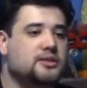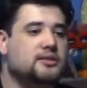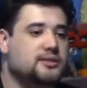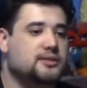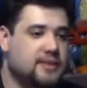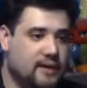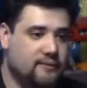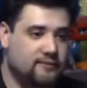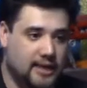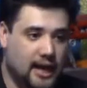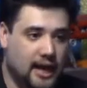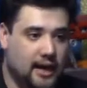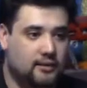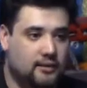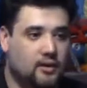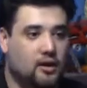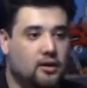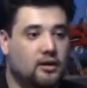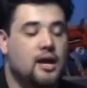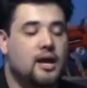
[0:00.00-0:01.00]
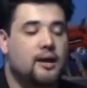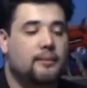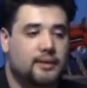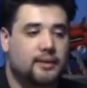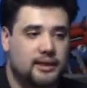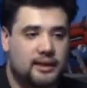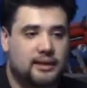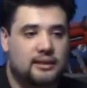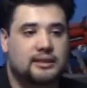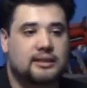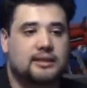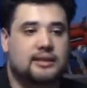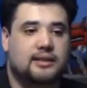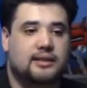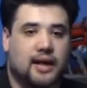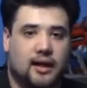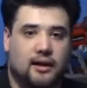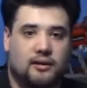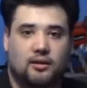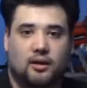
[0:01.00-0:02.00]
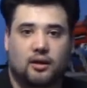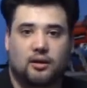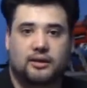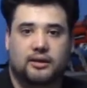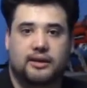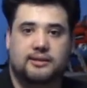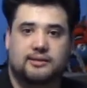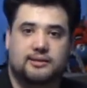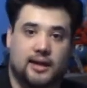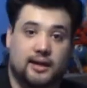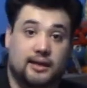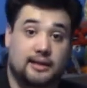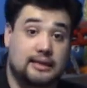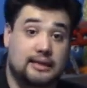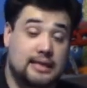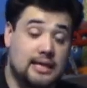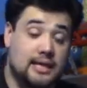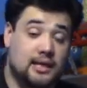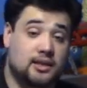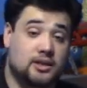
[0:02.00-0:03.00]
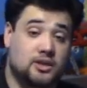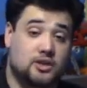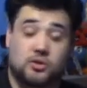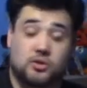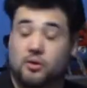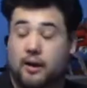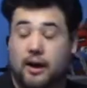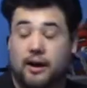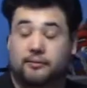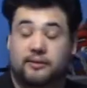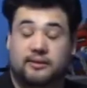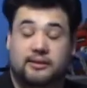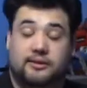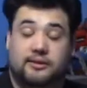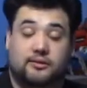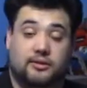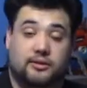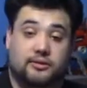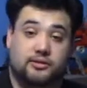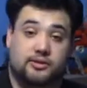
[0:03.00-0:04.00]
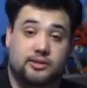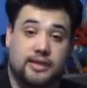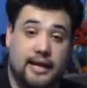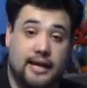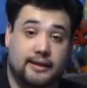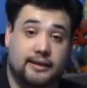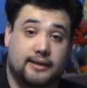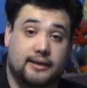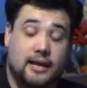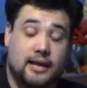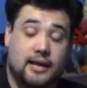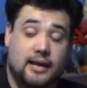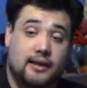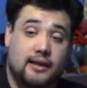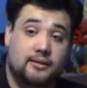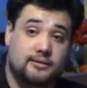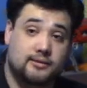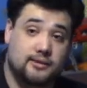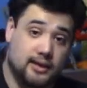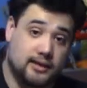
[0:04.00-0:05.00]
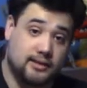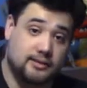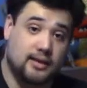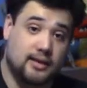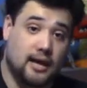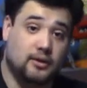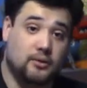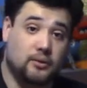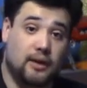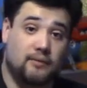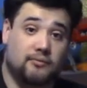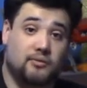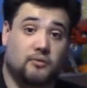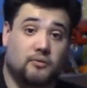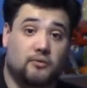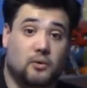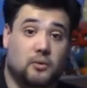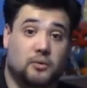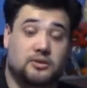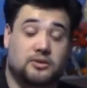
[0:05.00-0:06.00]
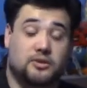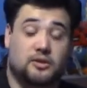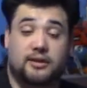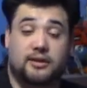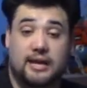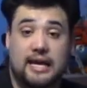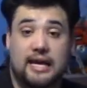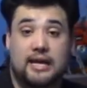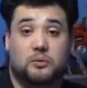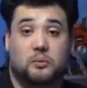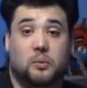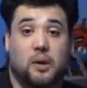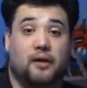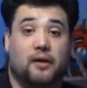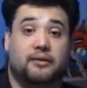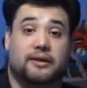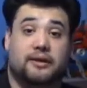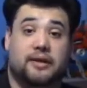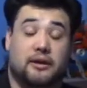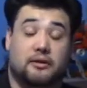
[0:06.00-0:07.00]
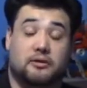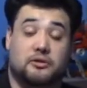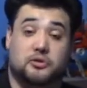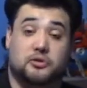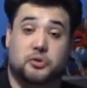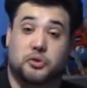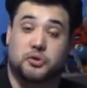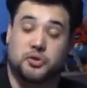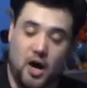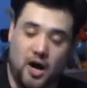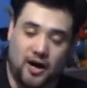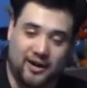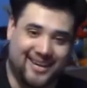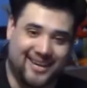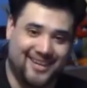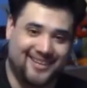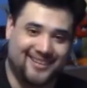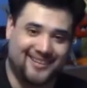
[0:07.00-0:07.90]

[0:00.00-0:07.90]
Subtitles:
does have dialogue, but luckily the dialogue is not in English, so I really don't understand it, and thus I don't have to focus on it while the characters are talking.